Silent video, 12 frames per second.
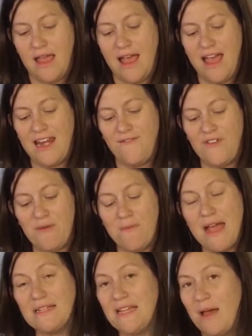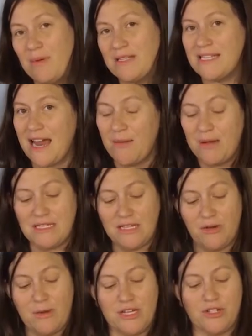And if you mess up, it's not a big
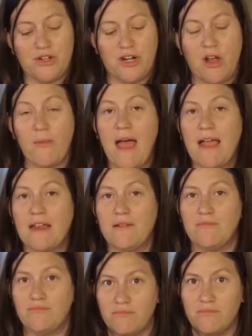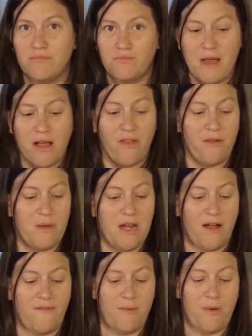deal because you're gonna go back and pick all the meat
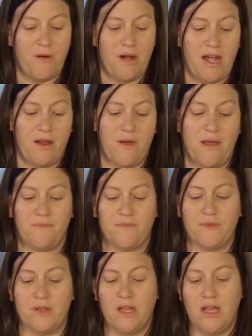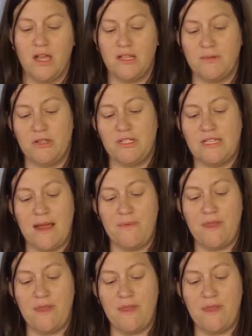off the bone anyway. I'm gonna do the same